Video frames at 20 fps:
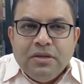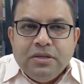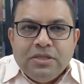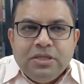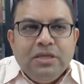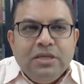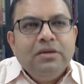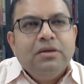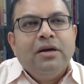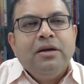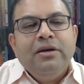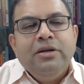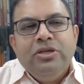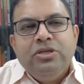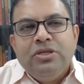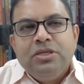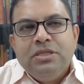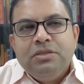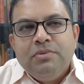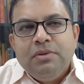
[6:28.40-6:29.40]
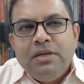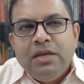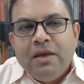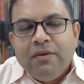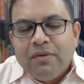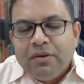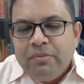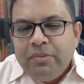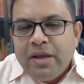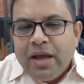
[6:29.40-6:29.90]
see, conditions will
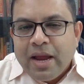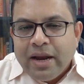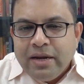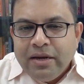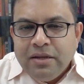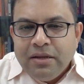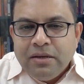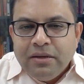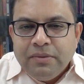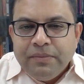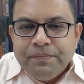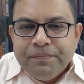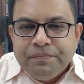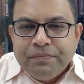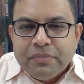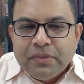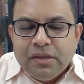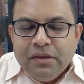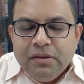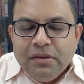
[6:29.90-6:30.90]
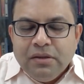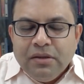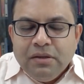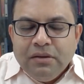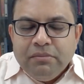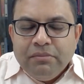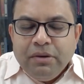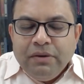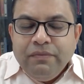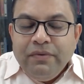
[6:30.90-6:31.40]
never be ideal,
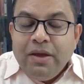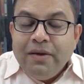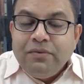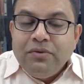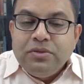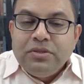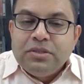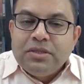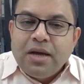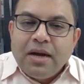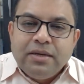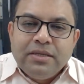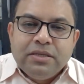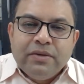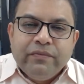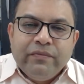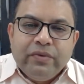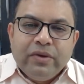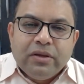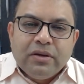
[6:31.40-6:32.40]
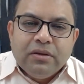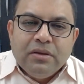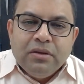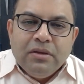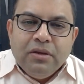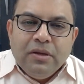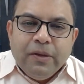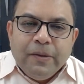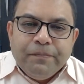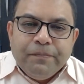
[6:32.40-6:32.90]
but we have to start somewhere.
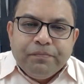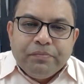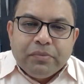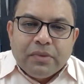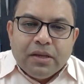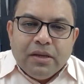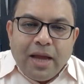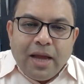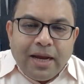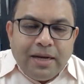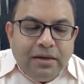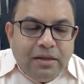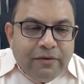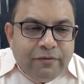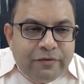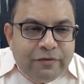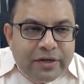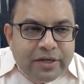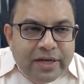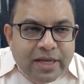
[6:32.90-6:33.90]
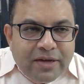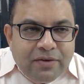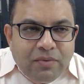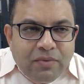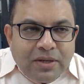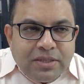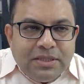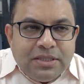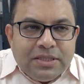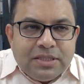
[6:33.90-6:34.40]
And if we take
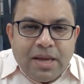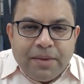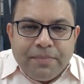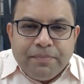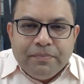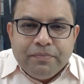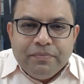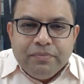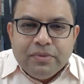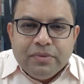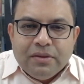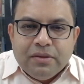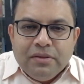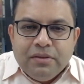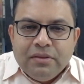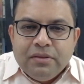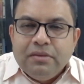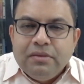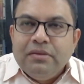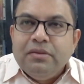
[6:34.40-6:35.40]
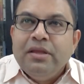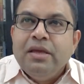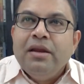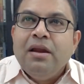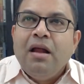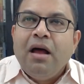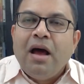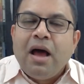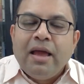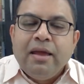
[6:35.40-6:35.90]
one step, there
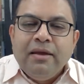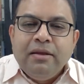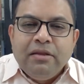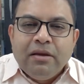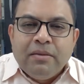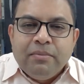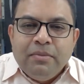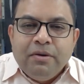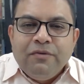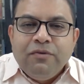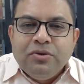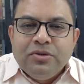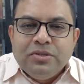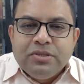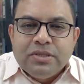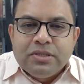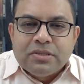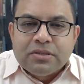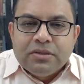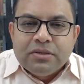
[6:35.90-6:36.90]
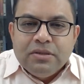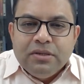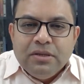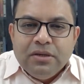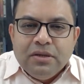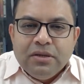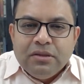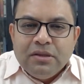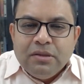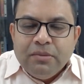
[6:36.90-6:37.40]
are higher Dhamma forces.
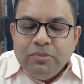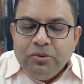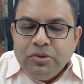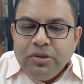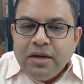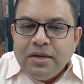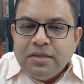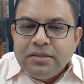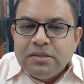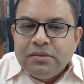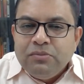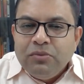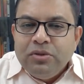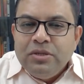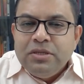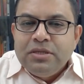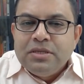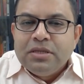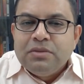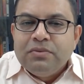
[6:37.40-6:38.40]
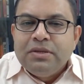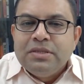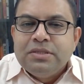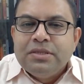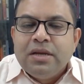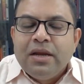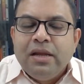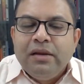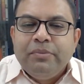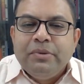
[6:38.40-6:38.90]
The Buddhas and Bodhisattvas
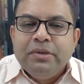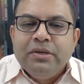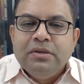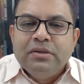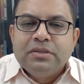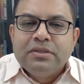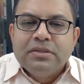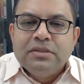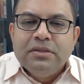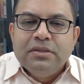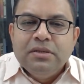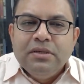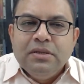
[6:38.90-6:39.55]
are helping us.